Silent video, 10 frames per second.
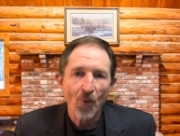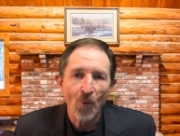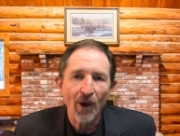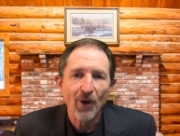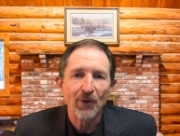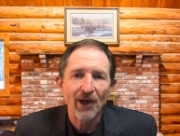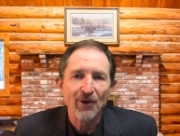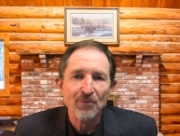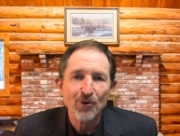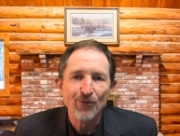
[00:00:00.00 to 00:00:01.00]
when are we
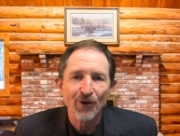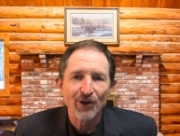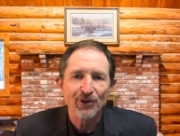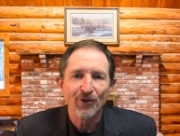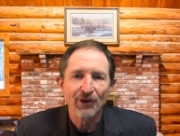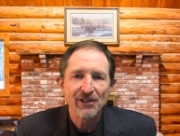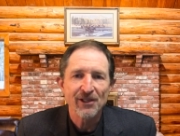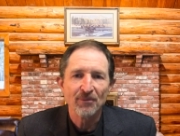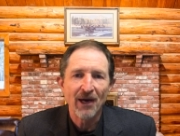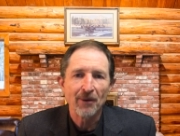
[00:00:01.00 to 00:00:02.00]
going to move on to the
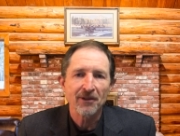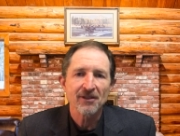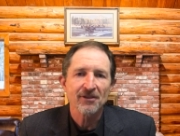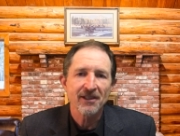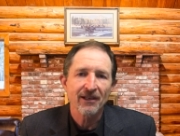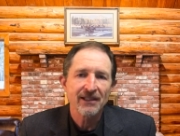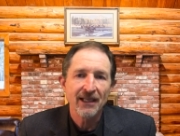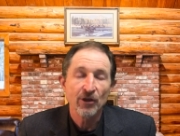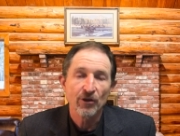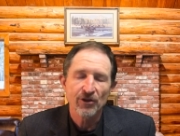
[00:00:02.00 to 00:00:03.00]
rest of the bible this will take
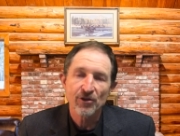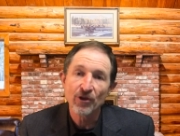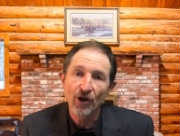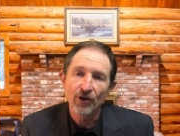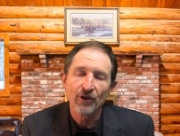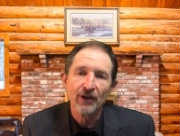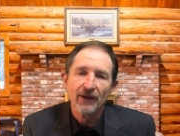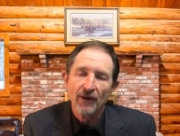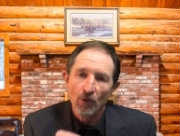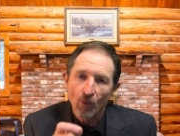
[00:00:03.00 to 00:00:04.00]
10 years no
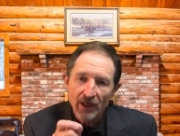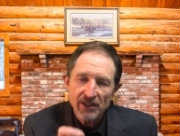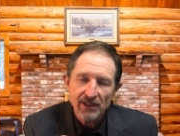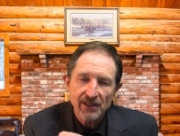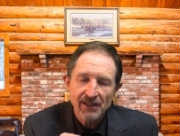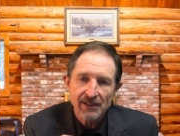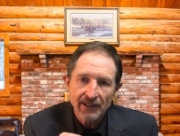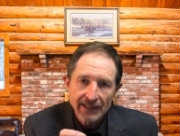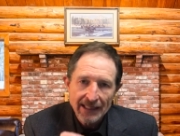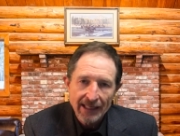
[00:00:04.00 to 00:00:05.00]
once this is
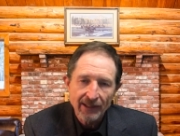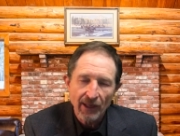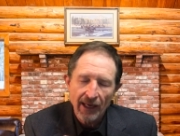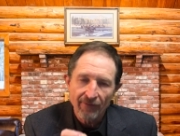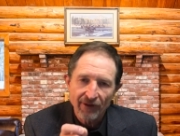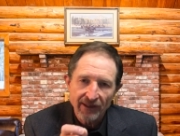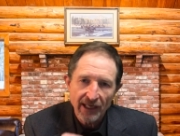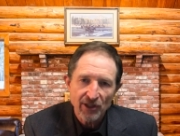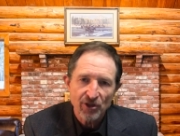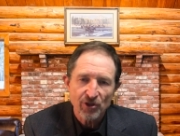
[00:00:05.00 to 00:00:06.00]
done and our
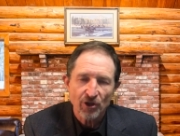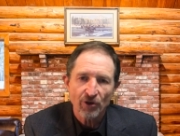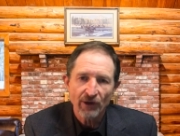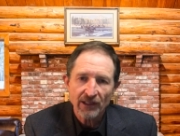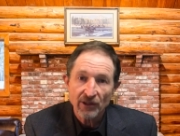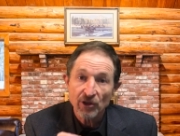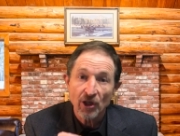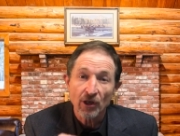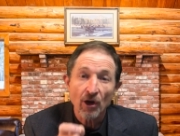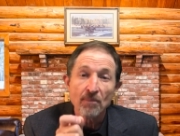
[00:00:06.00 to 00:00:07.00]
foundations are correct it's
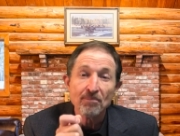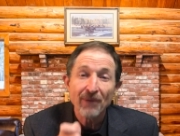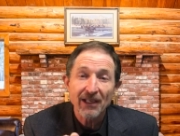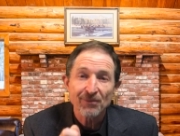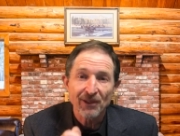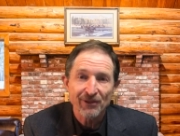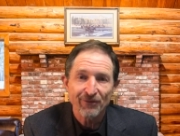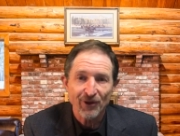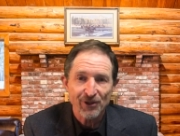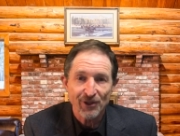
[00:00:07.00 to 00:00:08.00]
going to go much much
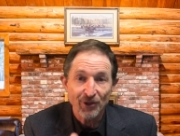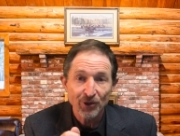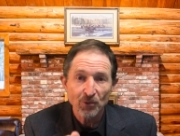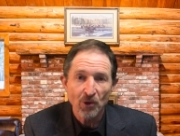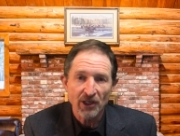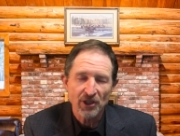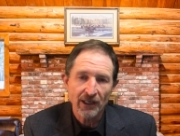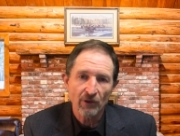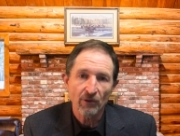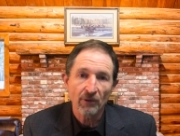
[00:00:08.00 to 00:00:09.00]
faster you'll watch
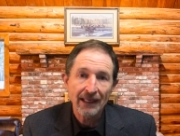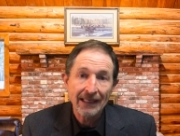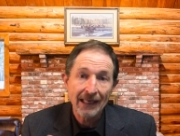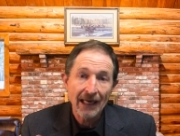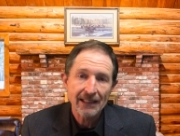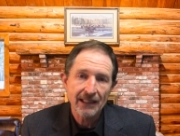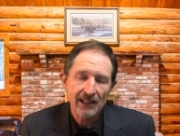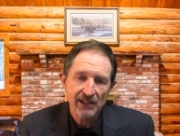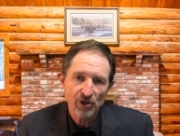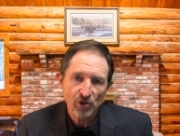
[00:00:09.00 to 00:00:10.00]
and it'll enlighten
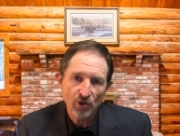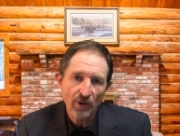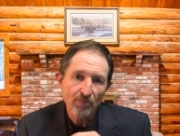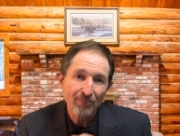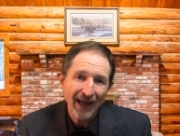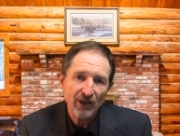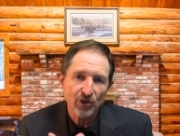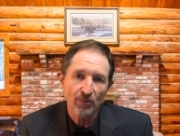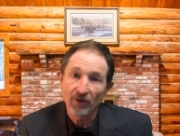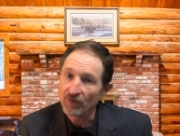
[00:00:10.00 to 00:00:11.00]
us as to the
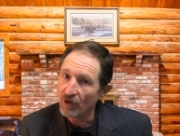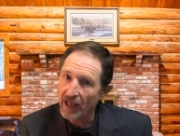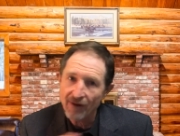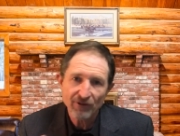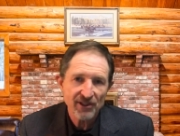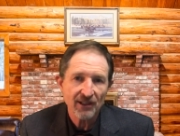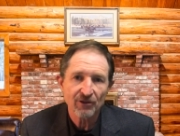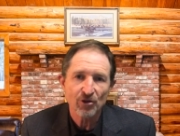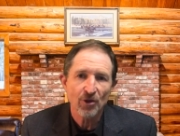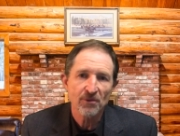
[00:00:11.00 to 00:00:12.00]
backdrop of every
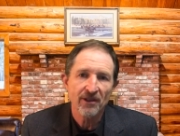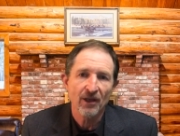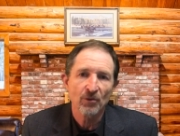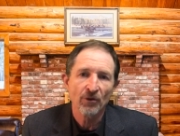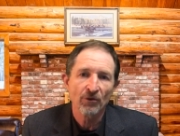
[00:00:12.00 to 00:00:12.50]
single scripture that we